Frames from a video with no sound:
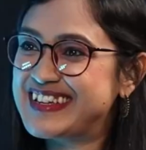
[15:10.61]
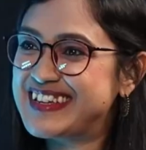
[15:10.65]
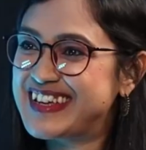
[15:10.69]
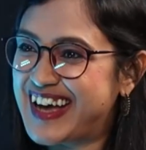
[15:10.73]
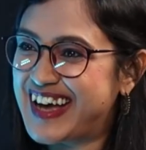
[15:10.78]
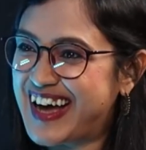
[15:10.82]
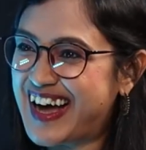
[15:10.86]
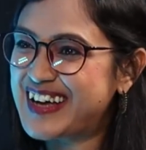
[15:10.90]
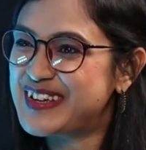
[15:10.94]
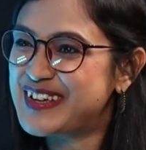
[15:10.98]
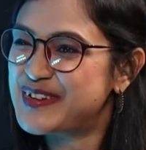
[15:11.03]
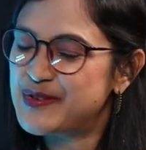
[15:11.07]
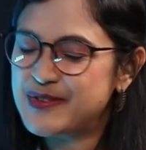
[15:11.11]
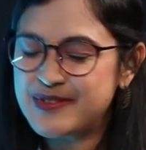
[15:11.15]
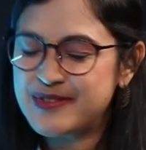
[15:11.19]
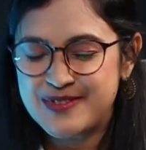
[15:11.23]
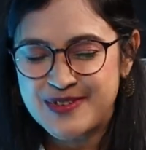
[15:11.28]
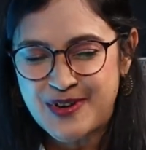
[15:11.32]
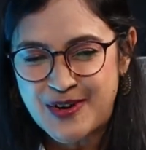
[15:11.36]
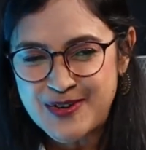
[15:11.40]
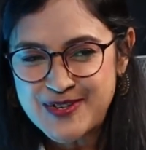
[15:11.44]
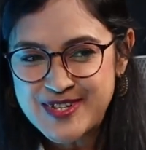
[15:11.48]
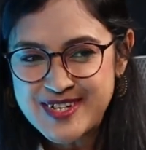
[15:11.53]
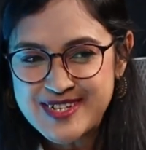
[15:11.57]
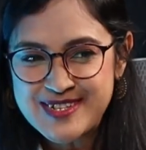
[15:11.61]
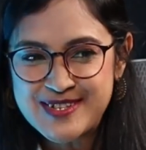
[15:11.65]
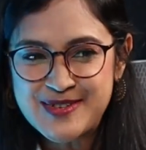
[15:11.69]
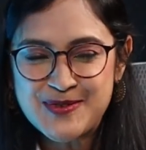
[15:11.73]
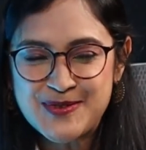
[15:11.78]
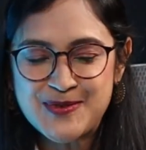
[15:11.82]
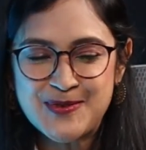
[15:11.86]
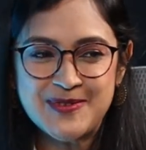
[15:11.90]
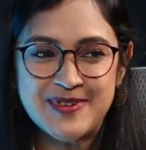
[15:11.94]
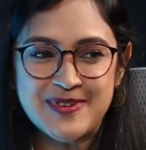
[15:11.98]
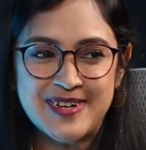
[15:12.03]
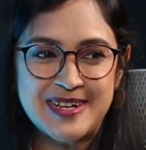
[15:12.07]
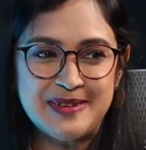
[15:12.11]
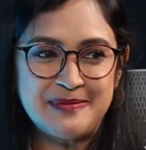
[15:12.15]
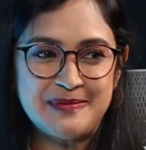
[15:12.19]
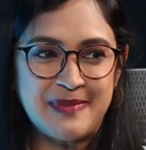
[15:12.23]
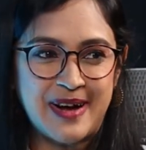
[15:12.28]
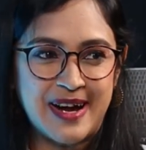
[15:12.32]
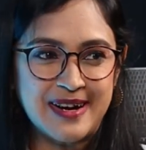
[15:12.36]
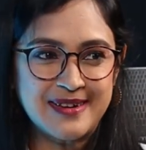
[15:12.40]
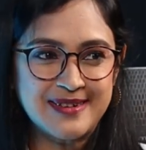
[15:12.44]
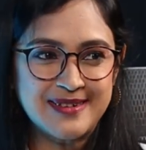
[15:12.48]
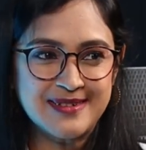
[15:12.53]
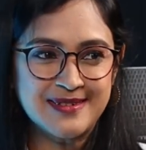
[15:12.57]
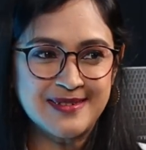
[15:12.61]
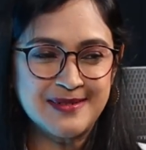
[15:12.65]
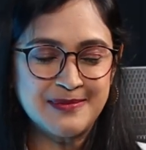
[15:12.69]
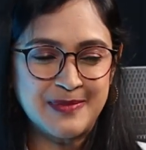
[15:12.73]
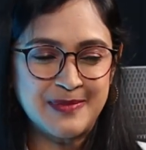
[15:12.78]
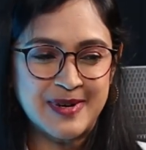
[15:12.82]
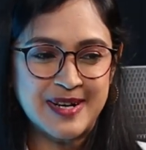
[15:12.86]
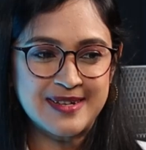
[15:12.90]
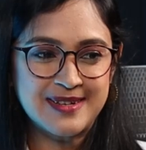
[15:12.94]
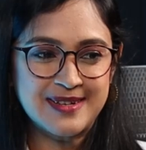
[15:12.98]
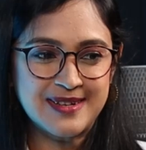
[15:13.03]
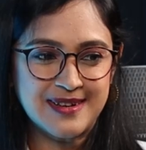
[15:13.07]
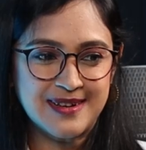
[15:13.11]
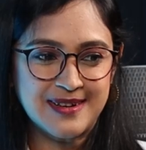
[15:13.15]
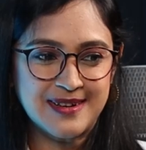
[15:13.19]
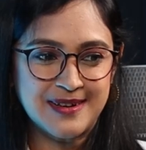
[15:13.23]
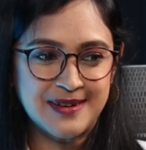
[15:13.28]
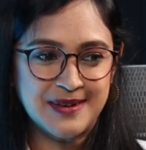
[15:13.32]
Basically. Yeah, you don't really matter, but